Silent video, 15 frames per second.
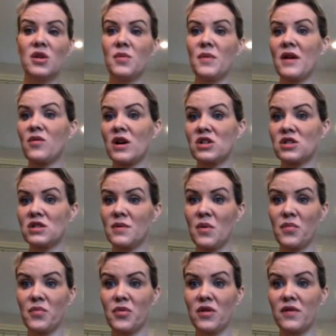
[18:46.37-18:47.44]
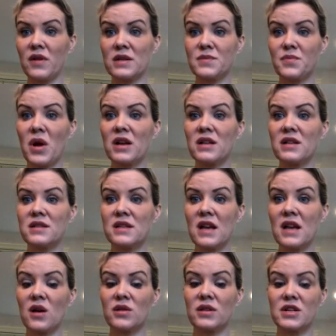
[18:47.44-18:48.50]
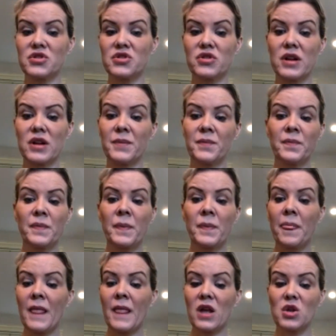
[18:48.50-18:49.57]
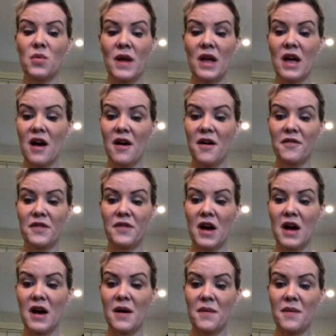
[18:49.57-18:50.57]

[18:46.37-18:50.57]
You may have questions about previous pregnancy, health history. You may have